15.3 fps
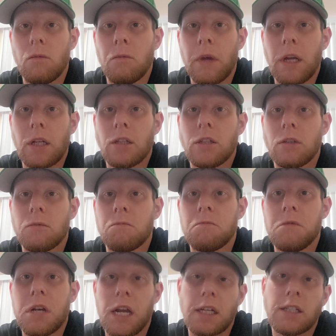made
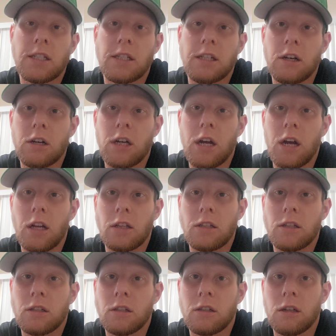some necessary
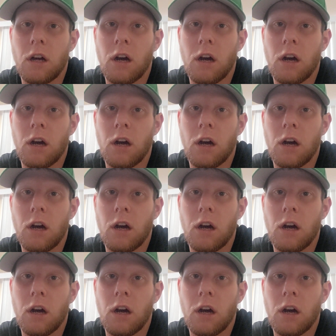cuts,